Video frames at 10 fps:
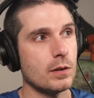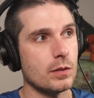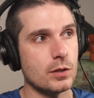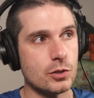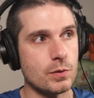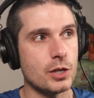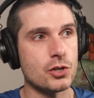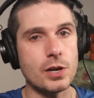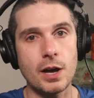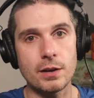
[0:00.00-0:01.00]
the
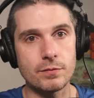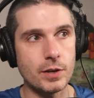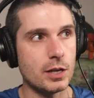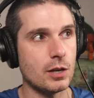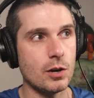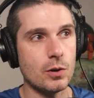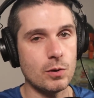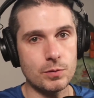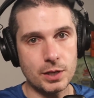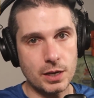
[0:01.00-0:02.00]
screenshot,
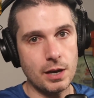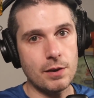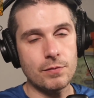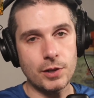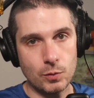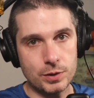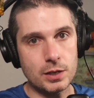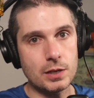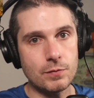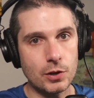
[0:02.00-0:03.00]
video, the GIF, like what the
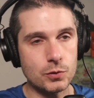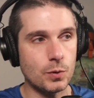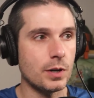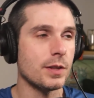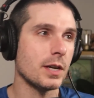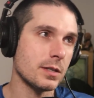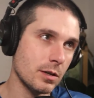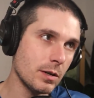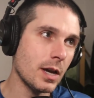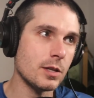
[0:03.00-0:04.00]
defaults were. And then I
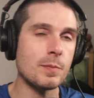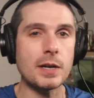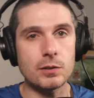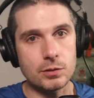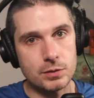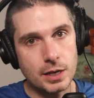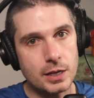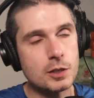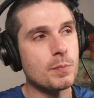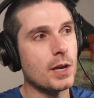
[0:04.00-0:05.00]
said, okay, let's make a little
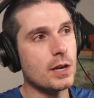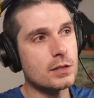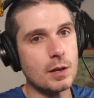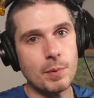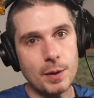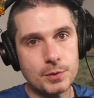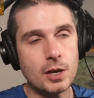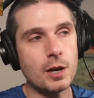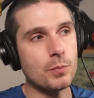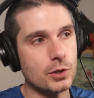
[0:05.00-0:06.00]
settings page that pops
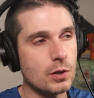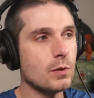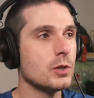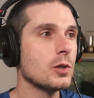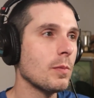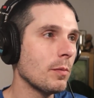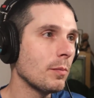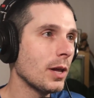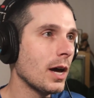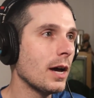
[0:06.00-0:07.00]
up when you go to it, blah, blah,
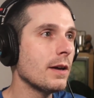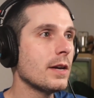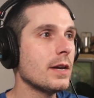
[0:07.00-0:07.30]
blah.